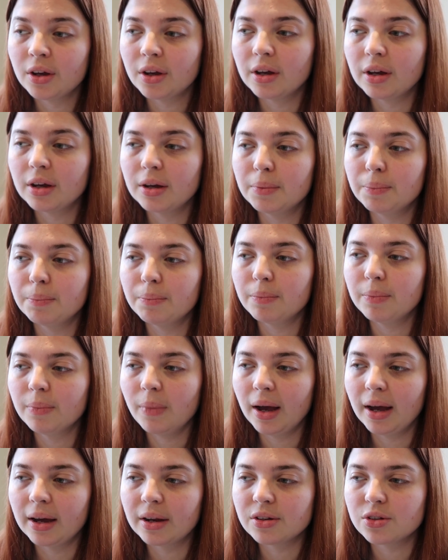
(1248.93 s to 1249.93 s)

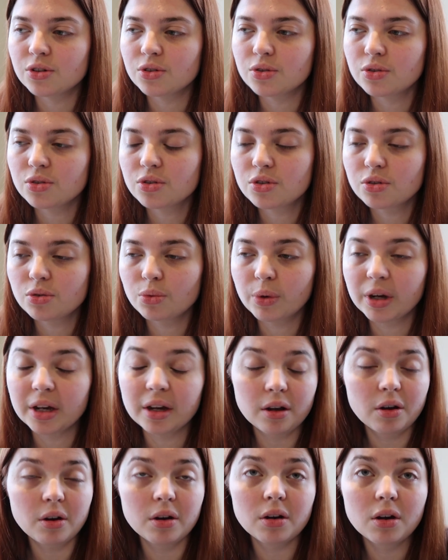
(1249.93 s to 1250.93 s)
and
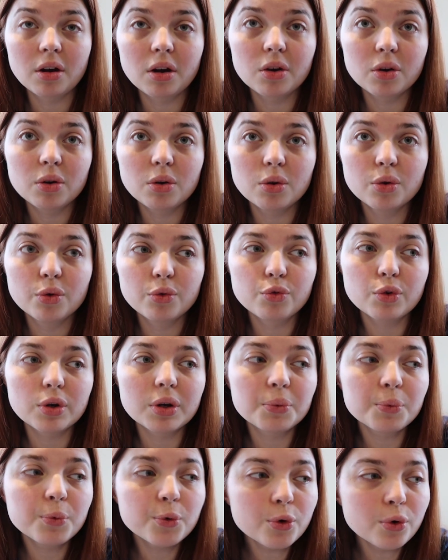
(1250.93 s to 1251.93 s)
we are gonna go for a
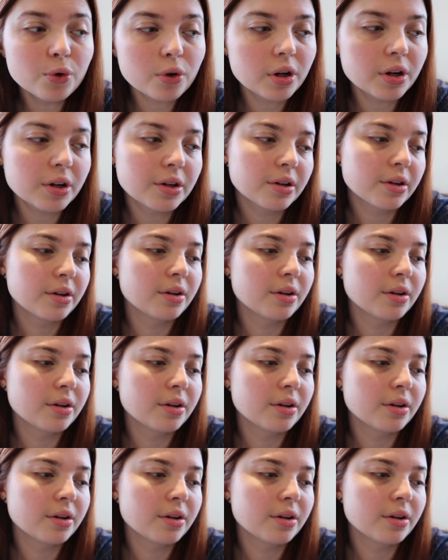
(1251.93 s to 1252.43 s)
little walk